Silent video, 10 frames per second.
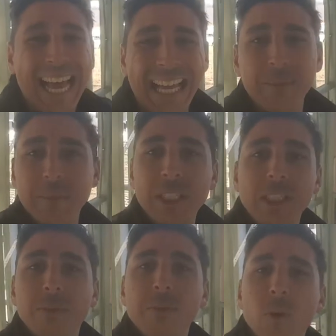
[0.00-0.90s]

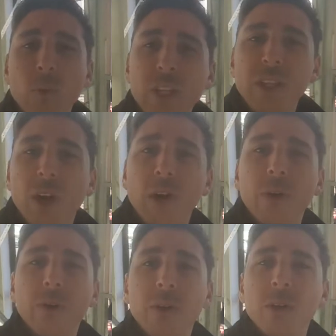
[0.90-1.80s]
aluminium
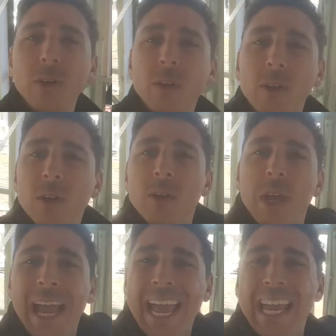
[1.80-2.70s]
window
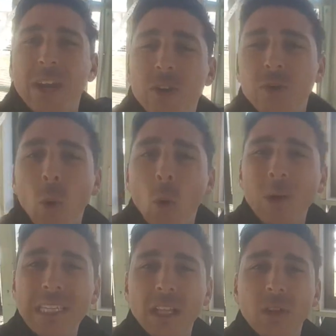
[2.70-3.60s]
and
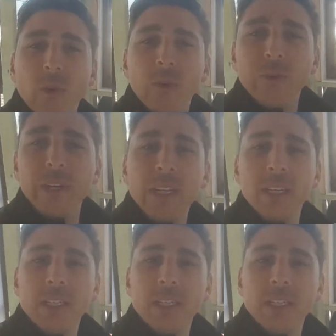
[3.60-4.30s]
door in the laundry.